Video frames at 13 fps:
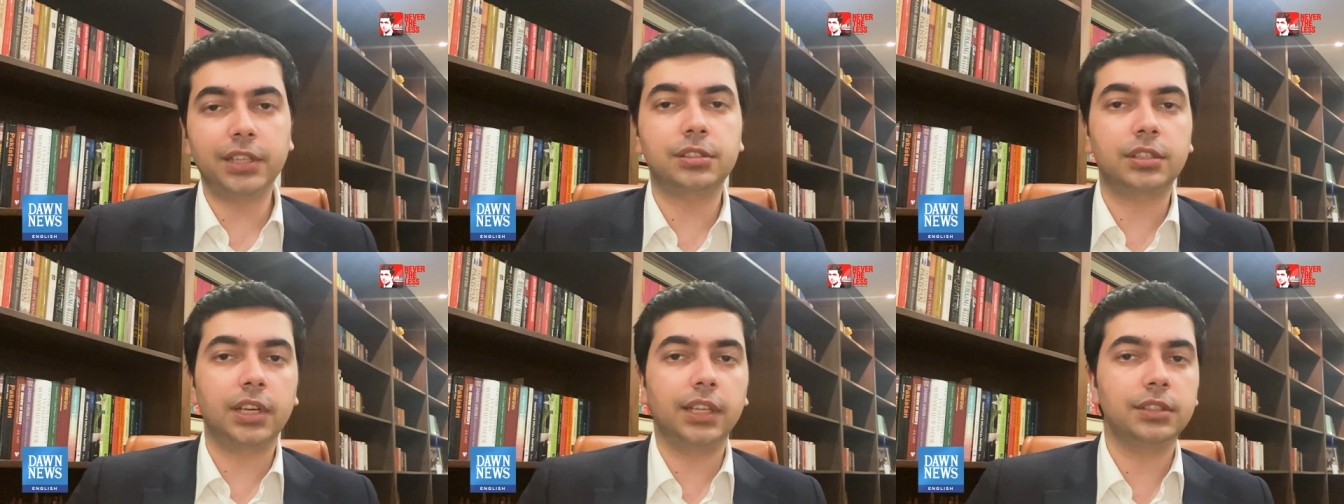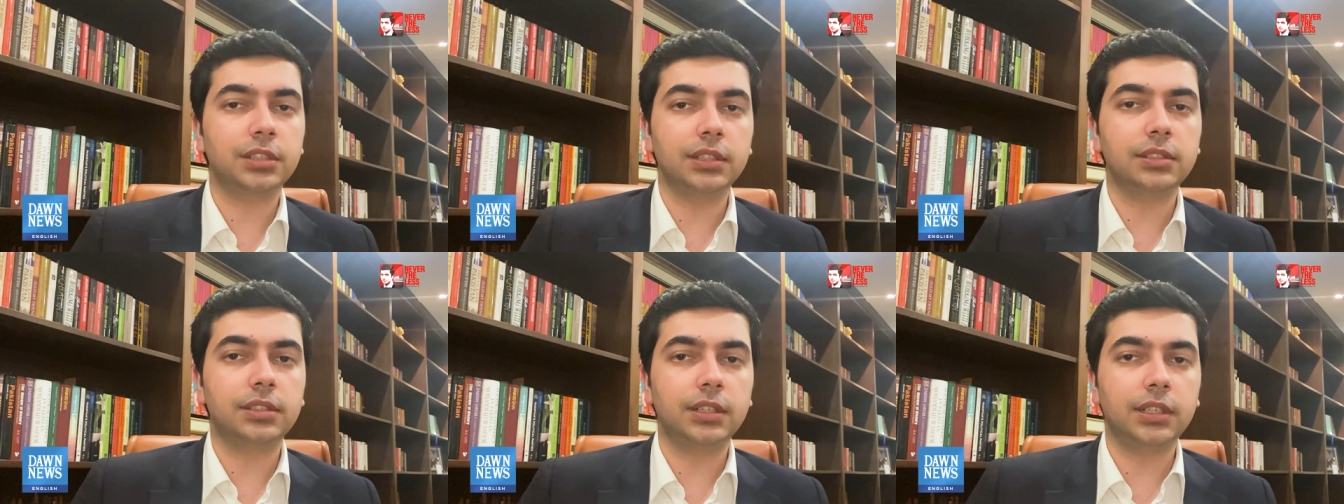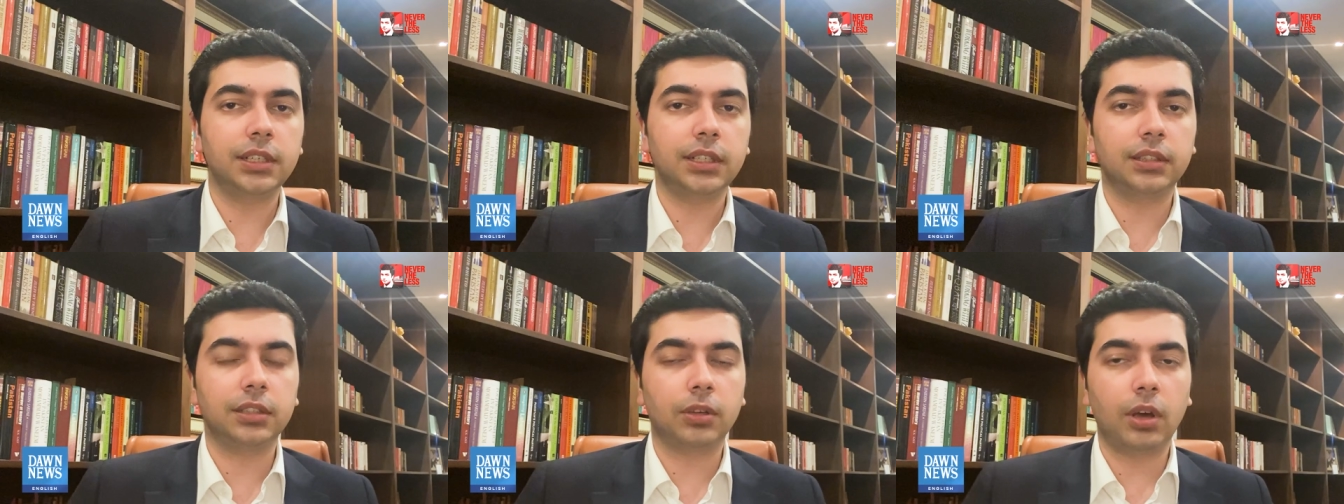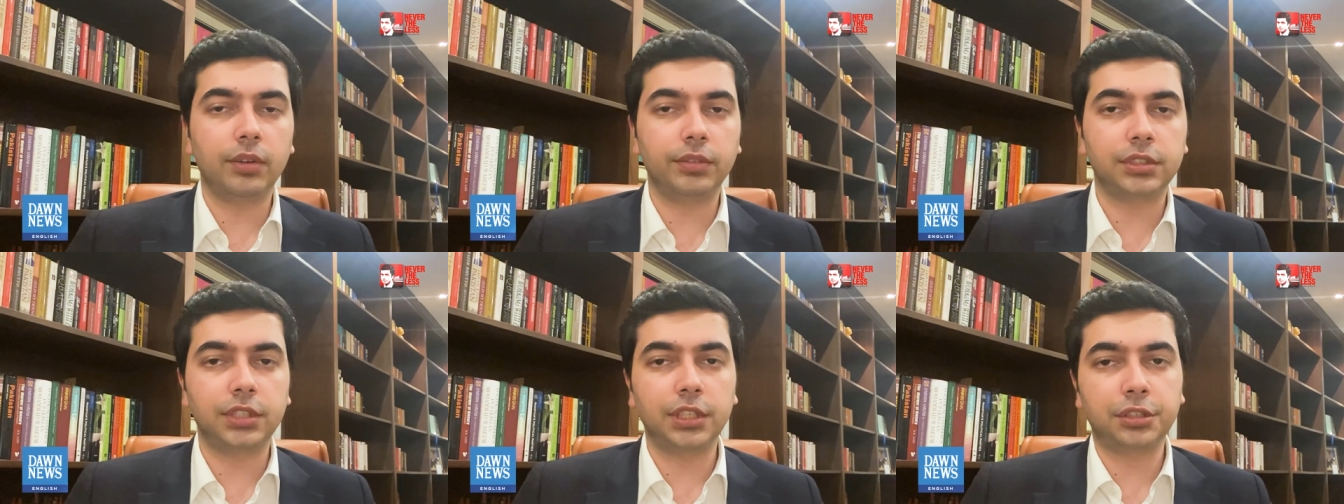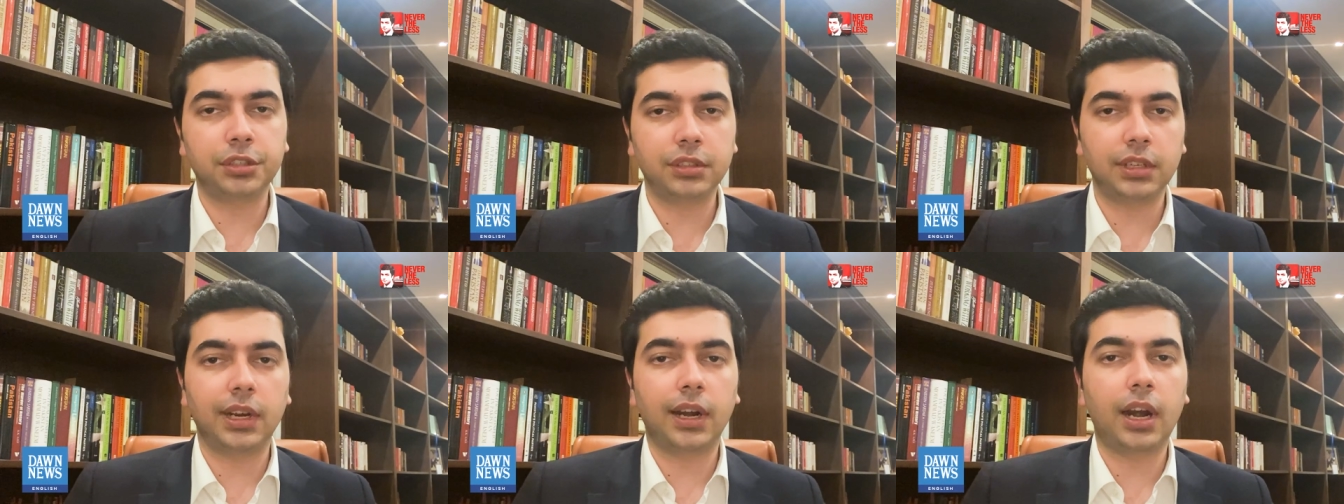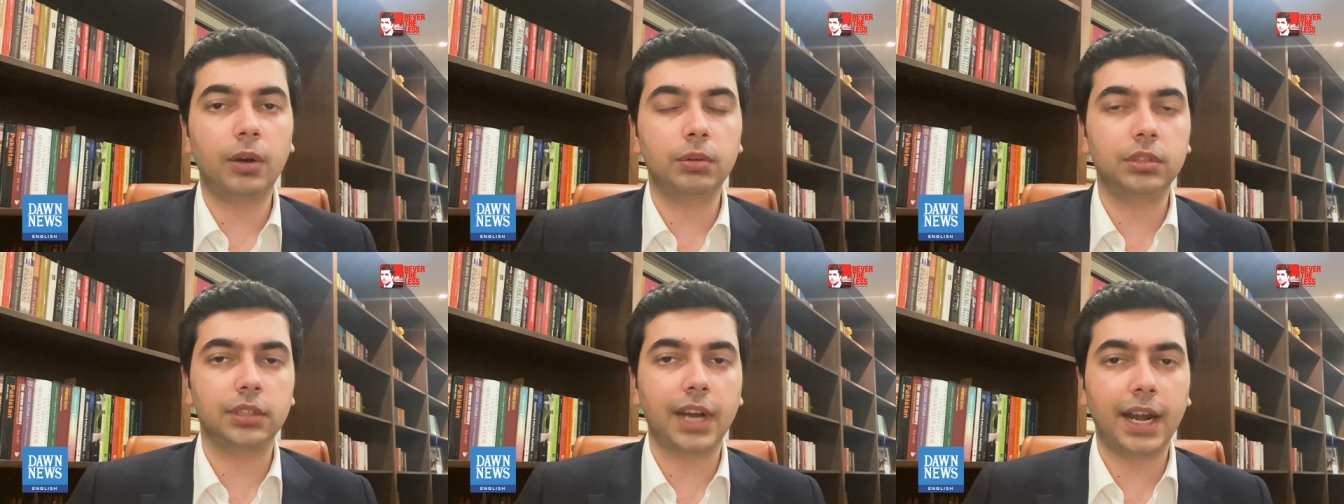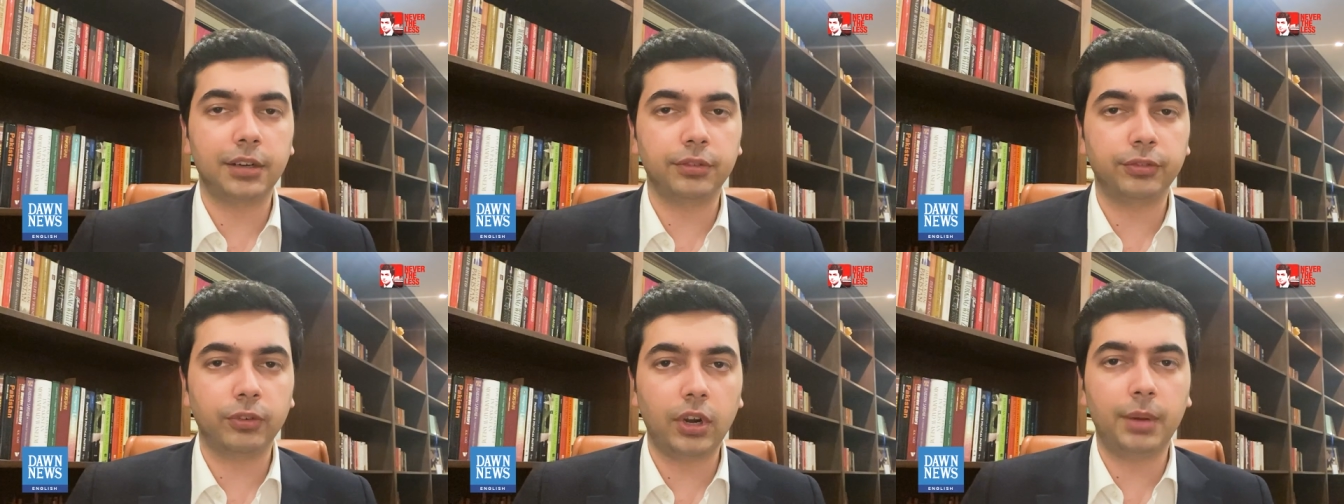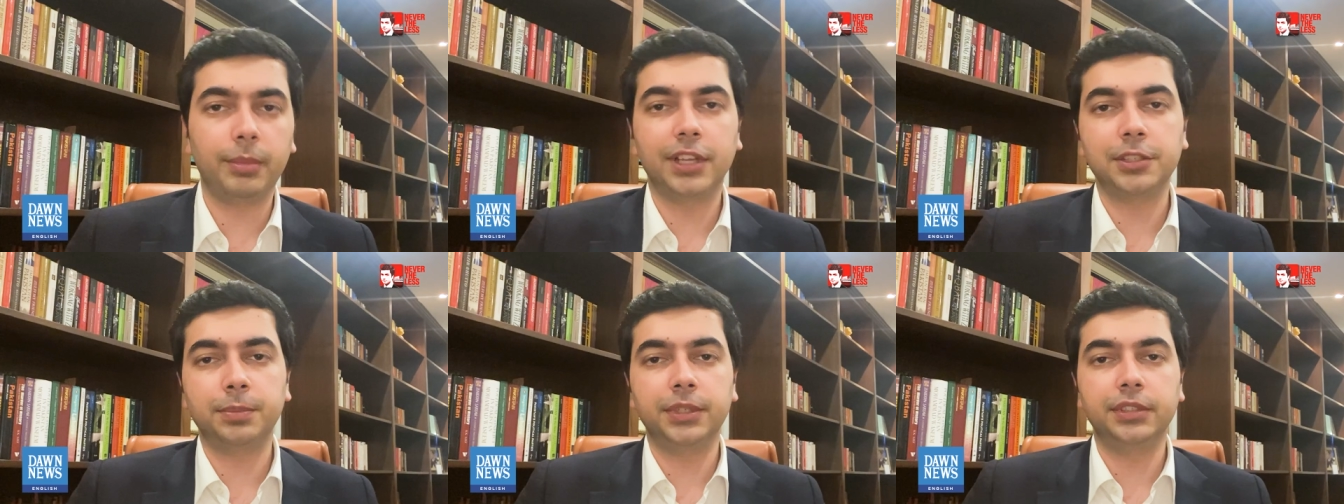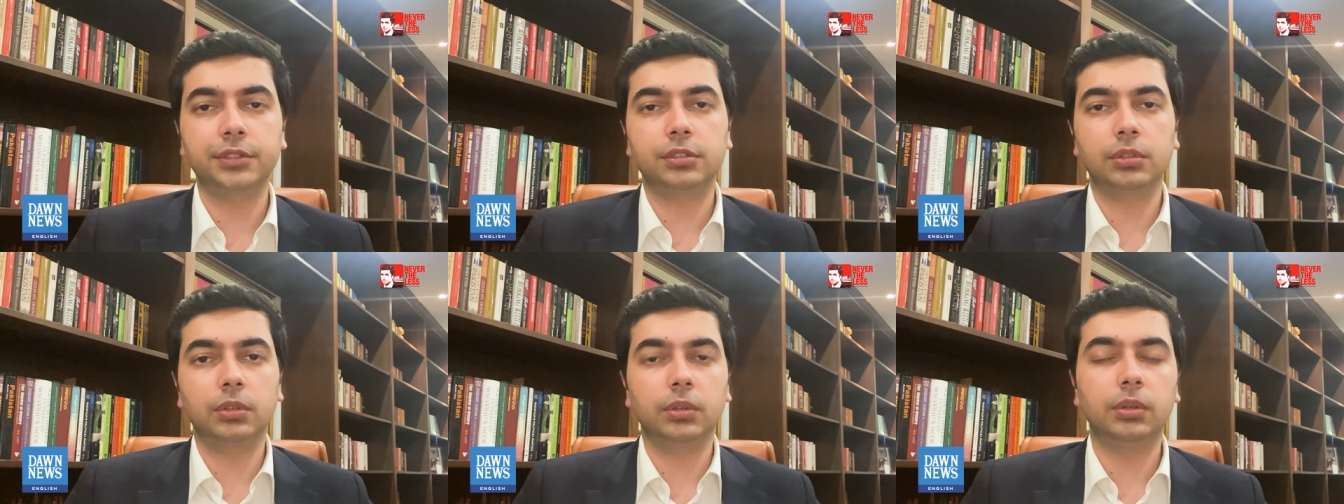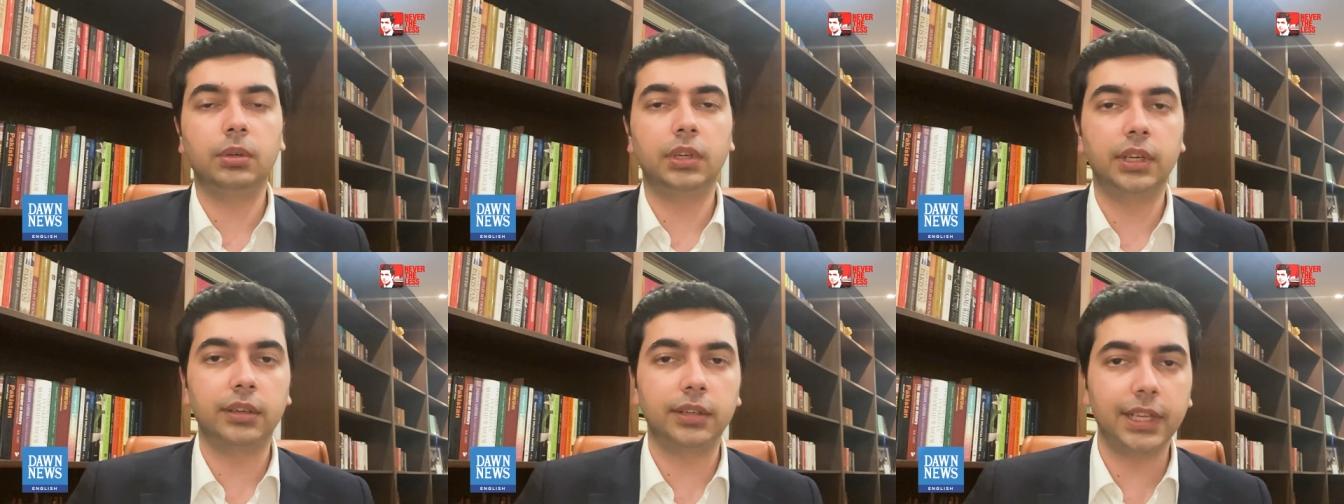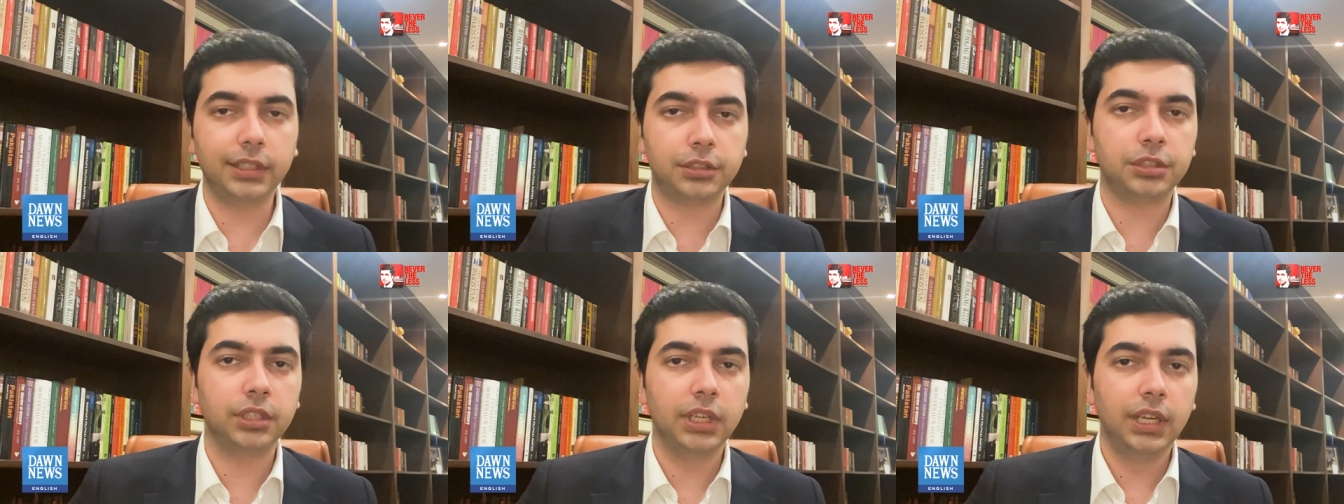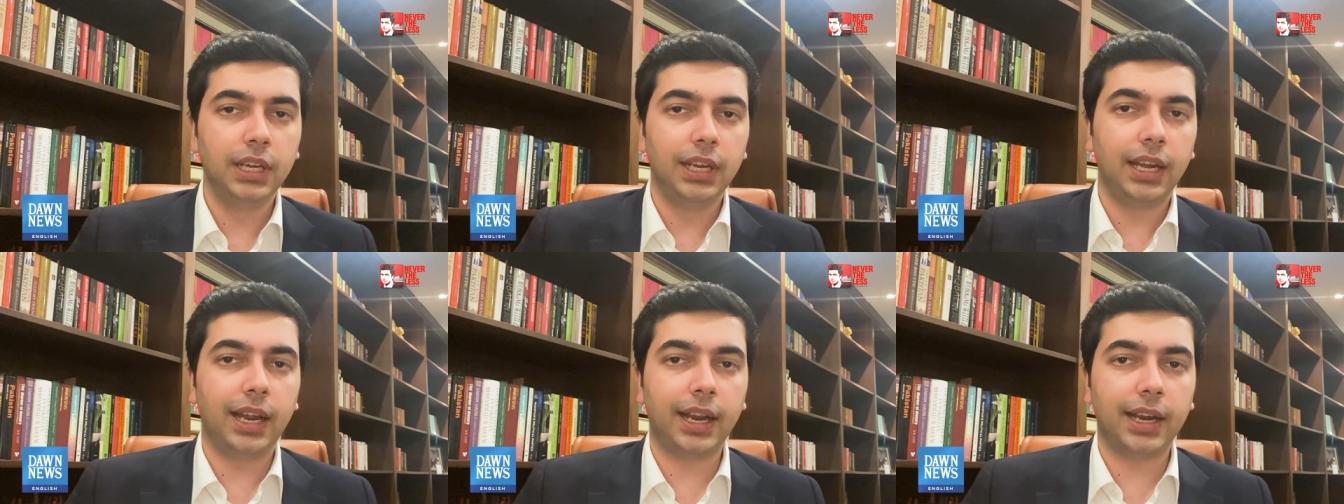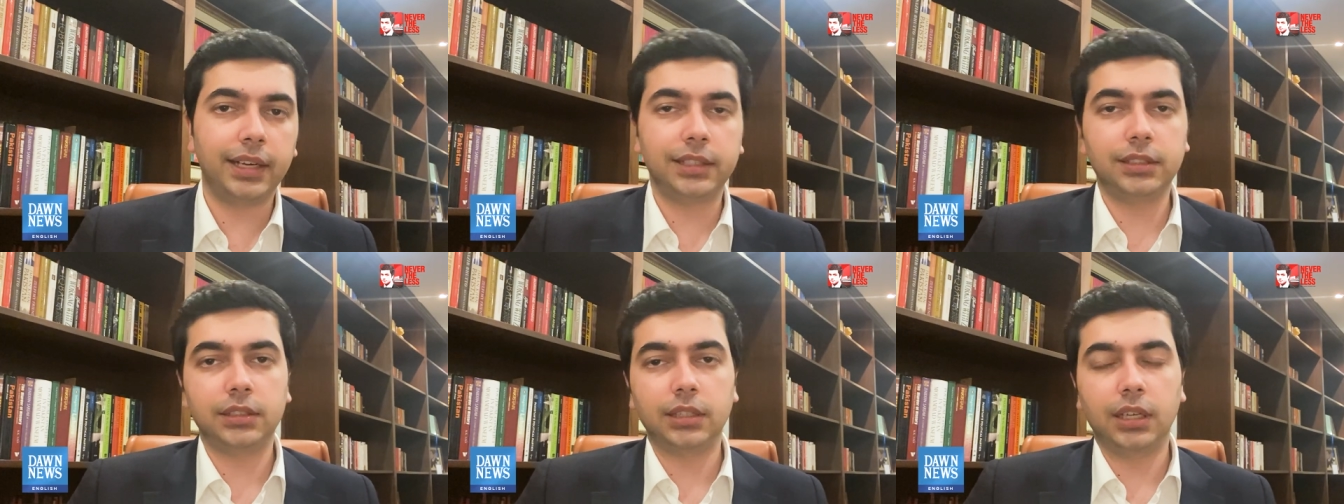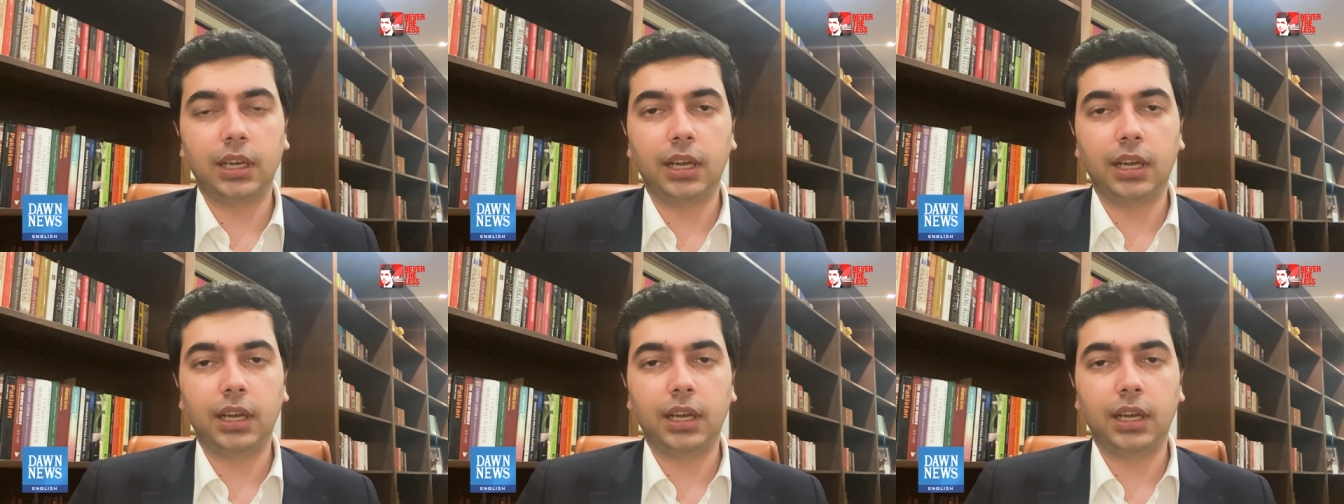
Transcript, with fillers: strange considering the conversation around land reform has been so rich and